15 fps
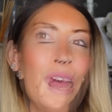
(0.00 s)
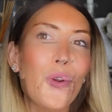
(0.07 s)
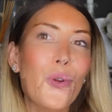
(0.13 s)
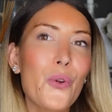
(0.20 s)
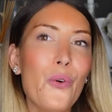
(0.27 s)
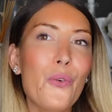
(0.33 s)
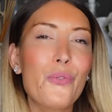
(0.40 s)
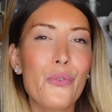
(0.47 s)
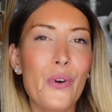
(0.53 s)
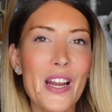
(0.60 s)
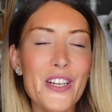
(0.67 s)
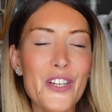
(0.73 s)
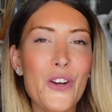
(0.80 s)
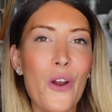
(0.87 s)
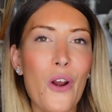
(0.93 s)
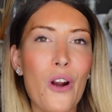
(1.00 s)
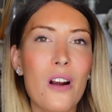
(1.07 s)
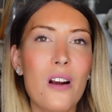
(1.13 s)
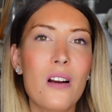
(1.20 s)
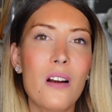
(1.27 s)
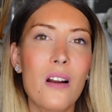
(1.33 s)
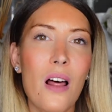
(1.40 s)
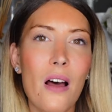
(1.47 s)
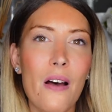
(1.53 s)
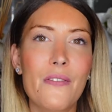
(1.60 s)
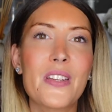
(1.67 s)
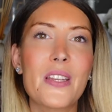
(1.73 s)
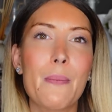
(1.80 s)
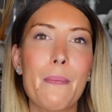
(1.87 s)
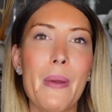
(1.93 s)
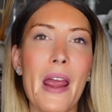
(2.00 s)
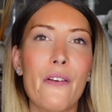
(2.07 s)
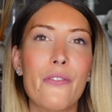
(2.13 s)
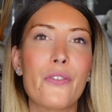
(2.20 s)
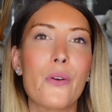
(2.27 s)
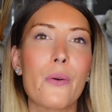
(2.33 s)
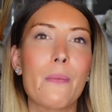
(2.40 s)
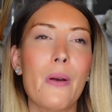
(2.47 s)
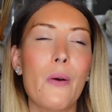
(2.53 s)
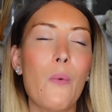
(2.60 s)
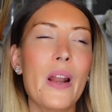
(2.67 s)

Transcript: So you know, French girl loves perfume.